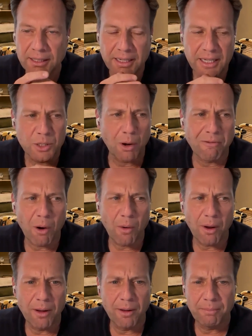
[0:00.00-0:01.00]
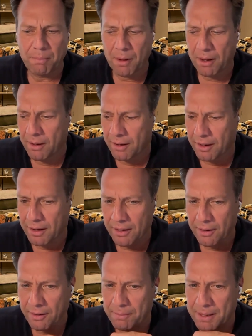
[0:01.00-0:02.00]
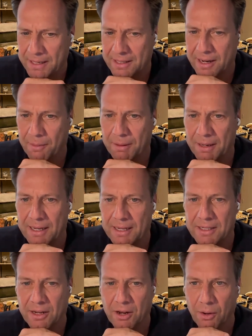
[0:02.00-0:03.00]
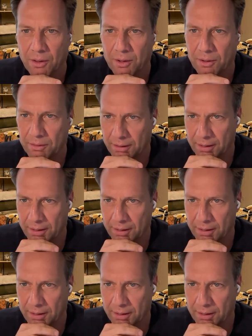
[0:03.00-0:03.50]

So I wrote a piece a couple of years ago that